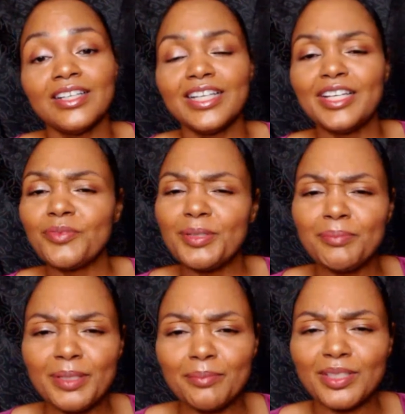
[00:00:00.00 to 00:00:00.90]
And
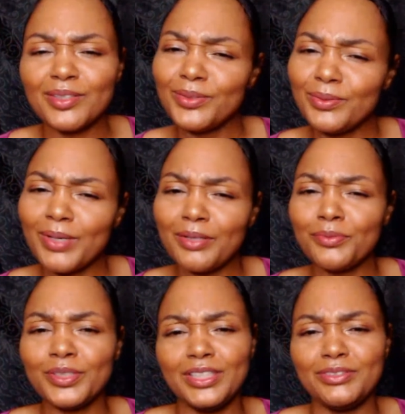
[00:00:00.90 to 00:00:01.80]
remember, ooh, I
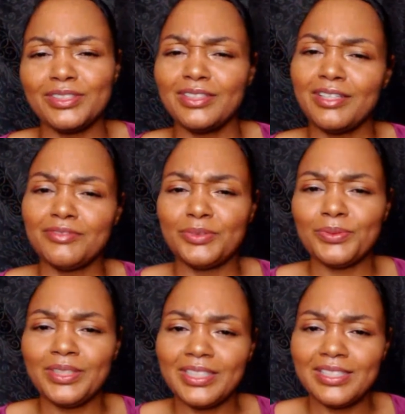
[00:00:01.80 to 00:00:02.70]
really used to love
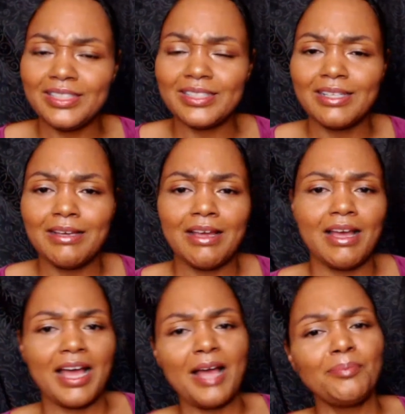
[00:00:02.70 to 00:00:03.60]
doing this.
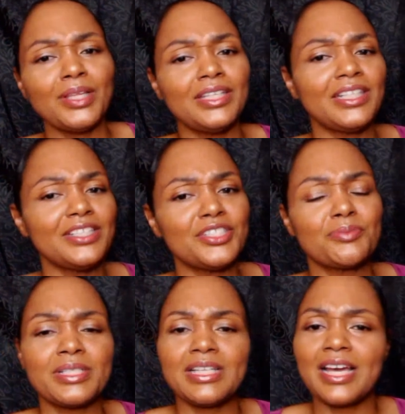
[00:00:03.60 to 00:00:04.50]
I played an
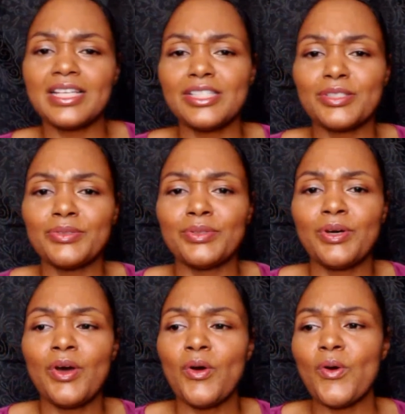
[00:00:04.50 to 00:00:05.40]
instrument in high school.
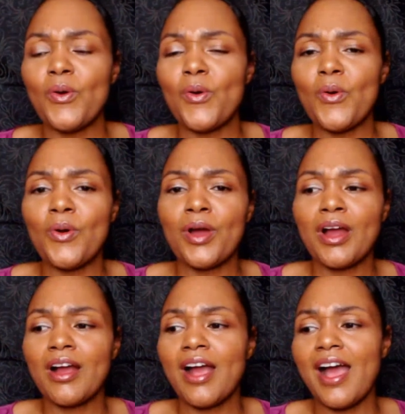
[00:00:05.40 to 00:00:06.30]

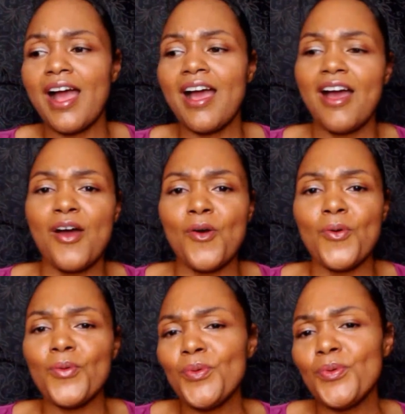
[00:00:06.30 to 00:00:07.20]
Or,
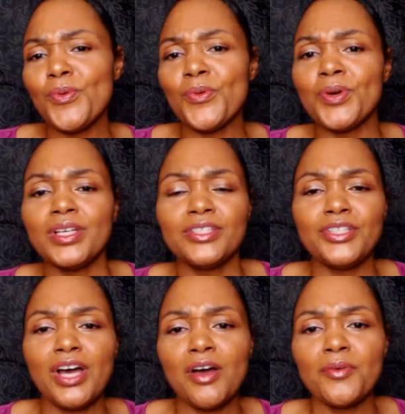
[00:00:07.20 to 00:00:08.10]
ooh, do
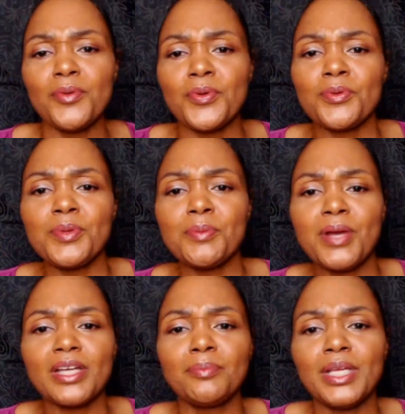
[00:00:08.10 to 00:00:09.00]
y'all remember
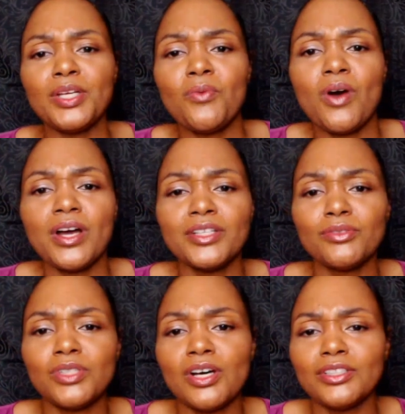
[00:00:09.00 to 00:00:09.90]
how to play no walking, no
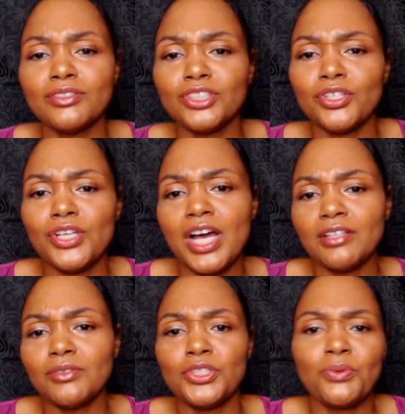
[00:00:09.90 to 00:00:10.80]
talking, no show you how your